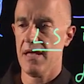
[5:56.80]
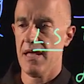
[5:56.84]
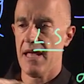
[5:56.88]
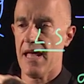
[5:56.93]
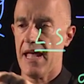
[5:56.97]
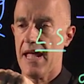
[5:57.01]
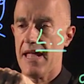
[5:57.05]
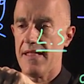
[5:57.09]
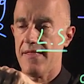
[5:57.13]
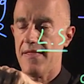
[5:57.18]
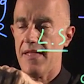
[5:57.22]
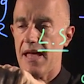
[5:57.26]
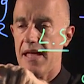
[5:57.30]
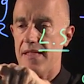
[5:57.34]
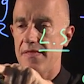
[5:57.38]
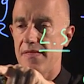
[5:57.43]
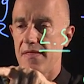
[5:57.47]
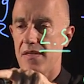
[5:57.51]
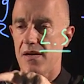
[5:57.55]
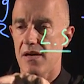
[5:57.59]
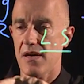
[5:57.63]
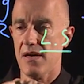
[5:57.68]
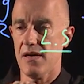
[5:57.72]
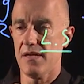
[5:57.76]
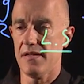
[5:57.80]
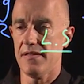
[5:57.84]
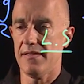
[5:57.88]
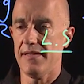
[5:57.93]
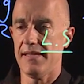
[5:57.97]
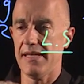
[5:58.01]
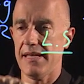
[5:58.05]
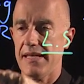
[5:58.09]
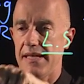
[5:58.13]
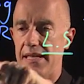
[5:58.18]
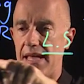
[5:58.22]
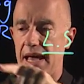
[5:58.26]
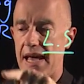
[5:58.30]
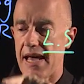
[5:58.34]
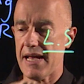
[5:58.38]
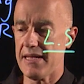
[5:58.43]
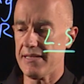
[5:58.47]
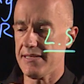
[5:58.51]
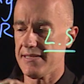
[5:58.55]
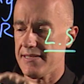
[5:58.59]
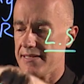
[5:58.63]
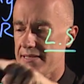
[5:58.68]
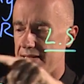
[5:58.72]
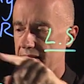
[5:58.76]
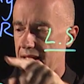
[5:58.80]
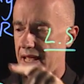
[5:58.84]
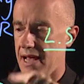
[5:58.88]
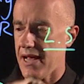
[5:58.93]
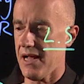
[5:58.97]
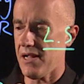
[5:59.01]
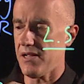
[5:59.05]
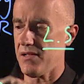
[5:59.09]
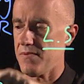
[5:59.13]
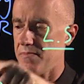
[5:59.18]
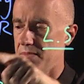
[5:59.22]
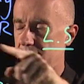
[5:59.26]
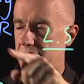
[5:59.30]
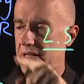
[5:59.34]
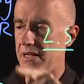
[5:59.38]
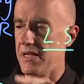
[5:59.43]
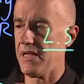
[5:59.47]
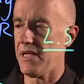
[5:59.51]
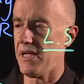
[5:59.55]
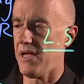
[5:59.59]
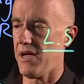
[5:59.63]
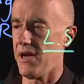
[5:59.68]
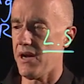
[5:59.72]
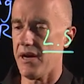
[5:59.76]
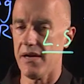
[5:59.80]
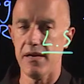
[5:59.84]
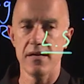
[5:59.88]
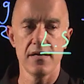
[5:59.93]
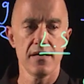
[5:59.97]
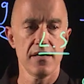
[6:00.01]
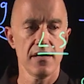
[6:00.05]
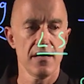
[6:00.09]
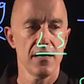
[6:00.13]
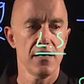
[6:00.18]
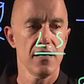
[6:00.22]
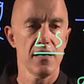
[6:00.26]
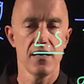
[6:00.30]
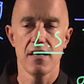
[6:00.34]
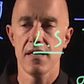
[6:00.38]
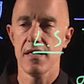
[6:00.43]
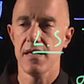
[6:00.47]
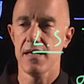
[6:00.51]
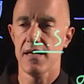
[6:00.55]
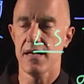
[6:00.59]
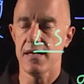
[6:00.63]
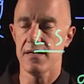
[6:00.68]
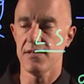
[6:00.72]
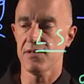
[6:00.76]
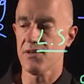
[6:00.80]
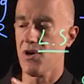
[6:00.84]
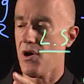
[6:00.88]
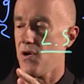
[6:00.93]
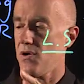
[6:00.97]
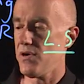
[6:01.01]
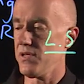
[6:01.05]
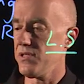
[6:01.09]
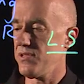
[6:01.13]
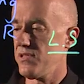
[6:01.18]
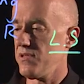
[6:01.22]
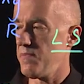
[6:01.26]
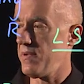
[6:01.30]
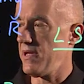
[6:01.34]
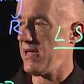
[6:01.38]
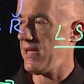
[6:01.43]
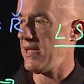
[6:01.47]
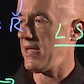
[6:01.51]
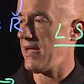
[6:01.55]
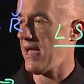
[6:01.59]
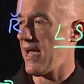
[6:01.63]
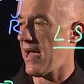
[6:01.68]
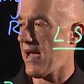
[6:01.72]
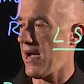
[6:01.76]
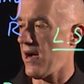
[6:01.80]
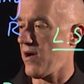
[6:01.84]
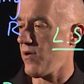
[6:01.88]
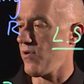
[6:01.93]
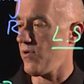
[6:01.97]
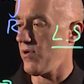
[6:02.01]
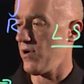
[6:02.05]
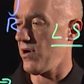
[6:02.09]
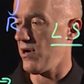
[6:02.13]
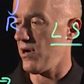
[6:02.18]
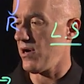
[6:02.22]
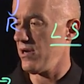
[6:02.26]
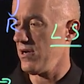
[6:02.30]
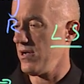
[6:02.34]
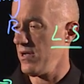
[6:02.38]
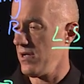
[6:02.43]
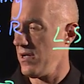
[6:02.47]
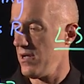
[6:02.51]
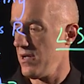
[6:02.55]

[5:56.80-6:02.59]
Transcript: And then the ds element here is going to be our